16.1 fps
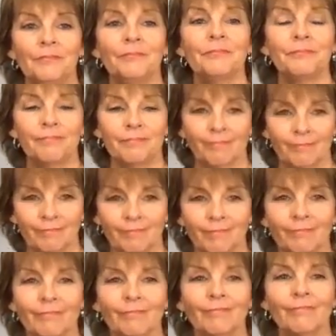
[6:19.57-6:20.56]

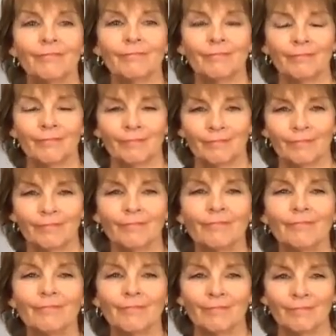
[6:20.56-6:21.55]

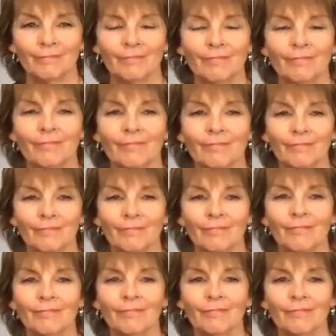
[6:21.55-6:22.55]

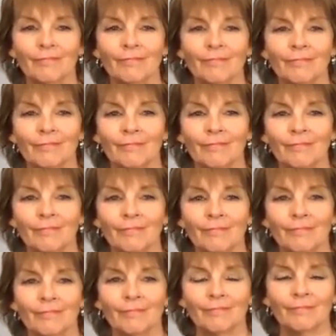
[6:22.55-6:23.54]

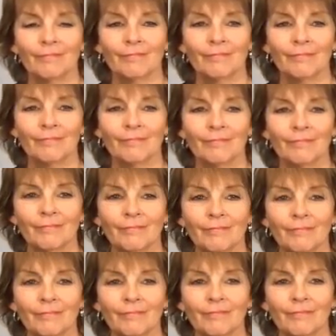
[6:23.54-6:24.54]

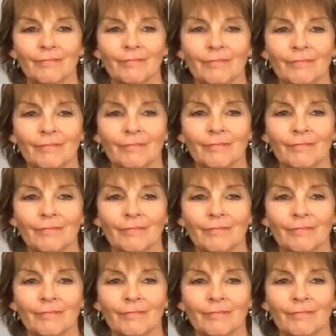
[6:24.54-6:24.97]
The person shown says nothing.